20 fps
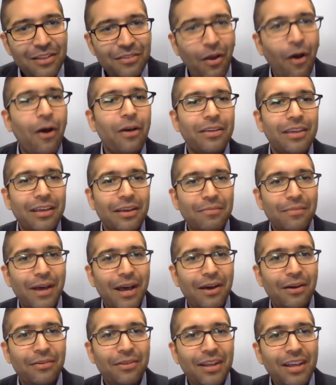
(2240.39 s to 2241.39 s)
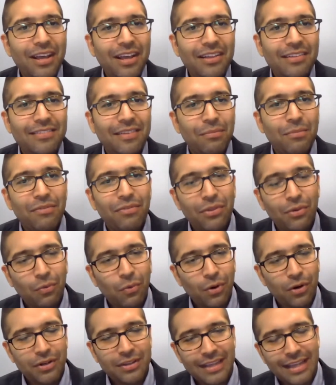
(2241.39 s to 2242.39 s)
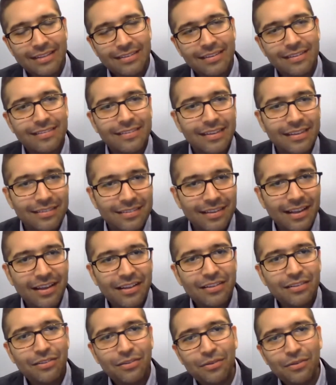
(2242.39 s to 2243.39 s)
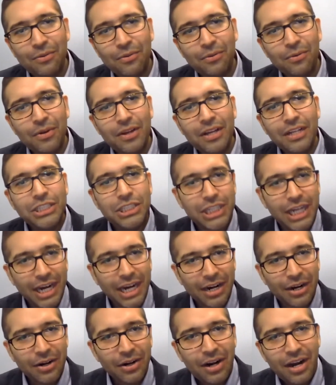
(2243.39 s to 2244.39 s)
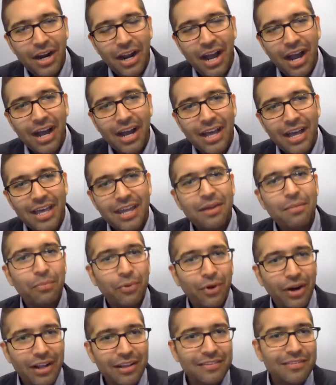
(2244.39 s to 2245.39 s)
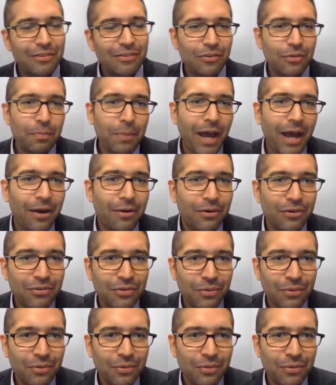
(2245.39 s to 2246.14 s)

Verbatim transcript: talking about some of the work that TC has done to share uh, and embrace youth power.